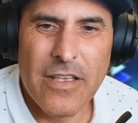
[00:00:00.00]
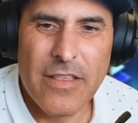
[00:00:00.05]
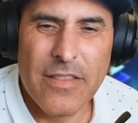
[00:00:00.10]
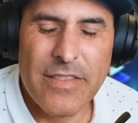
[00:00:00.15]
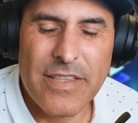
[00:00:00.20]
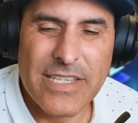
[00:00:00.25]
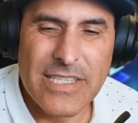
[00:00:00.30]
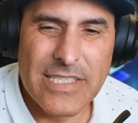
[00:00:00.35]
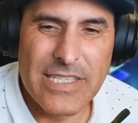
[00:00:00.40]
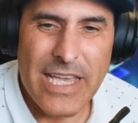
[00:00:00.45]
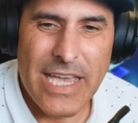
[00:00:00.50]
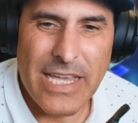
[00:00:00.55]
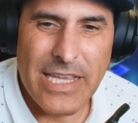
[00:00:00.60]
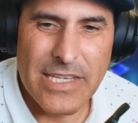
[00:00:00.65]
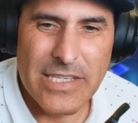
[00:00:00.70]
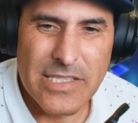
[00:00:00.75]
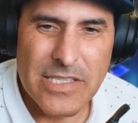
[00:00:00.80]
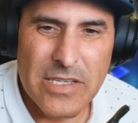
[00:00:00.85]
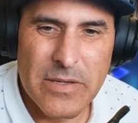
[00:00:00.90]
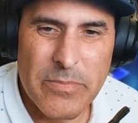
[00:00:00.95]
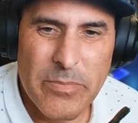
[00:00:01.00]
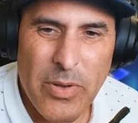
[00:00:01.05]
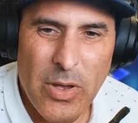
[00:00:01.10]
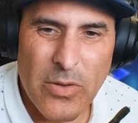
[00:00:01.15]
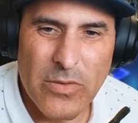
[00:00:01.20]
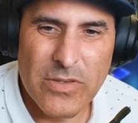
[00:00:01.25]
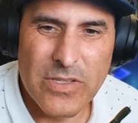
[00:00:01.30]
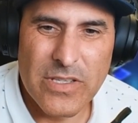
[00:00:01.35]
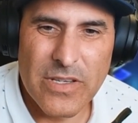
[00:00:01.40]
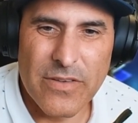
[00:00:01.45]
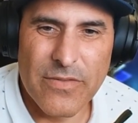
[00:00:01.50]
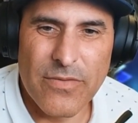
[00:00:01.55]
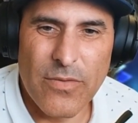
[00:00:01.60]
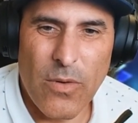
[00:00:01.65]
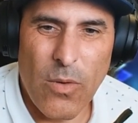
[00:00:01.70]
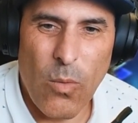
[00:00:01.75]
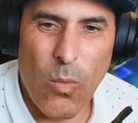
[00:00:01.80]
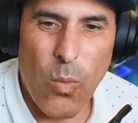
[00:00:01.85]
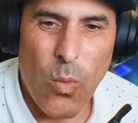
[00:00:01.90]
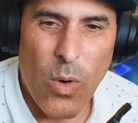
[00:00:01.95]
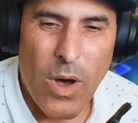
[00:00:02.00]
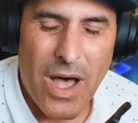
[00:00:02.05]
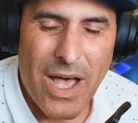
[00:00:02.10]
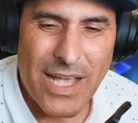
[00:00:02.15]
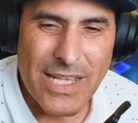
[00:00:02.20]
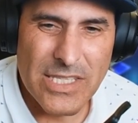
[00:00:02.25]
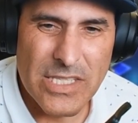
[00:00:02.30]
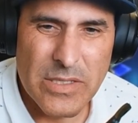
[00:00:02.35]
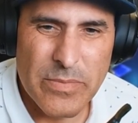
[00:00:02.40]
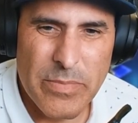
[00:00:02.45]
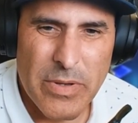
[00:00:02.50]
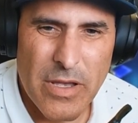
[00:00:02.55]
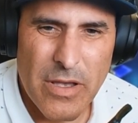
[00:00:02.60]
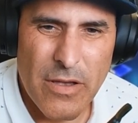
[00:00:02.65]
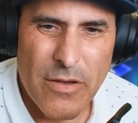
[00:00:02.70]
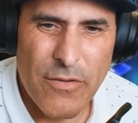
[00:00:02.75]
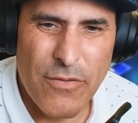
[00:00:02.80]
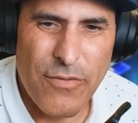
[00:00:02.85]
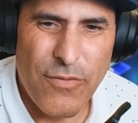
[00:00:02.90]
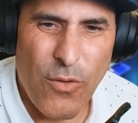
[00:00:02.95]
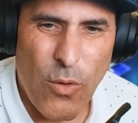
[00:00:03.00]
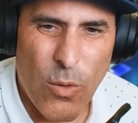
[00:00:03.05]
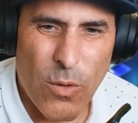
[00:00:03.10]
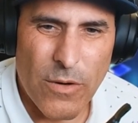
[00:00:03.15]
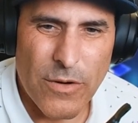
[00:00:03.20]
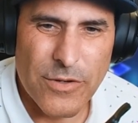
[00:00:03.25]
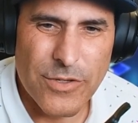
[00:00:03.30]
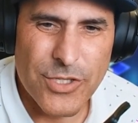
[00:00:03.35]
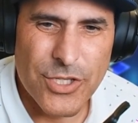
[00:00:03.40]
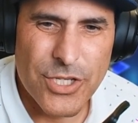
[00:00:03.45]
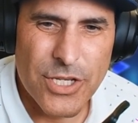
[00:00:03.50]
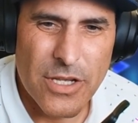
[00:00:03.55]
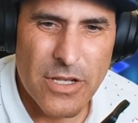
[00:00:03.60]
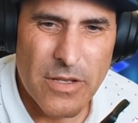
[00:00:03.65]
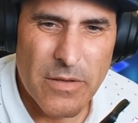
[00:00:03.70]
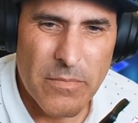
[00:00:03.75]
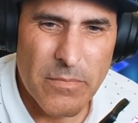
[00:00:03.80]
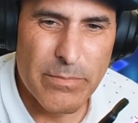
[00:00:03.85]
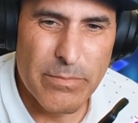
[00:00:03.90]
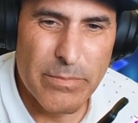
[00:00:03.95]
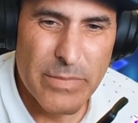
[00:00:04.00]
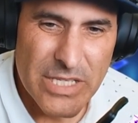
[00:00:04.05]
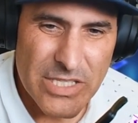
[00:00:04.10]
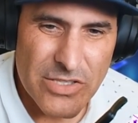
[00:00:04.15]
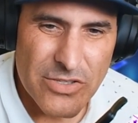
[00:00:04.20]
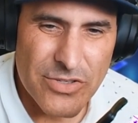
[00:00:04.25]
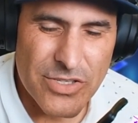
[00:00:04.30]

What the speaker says: This deck is composed of Wasp, Forge, Mr.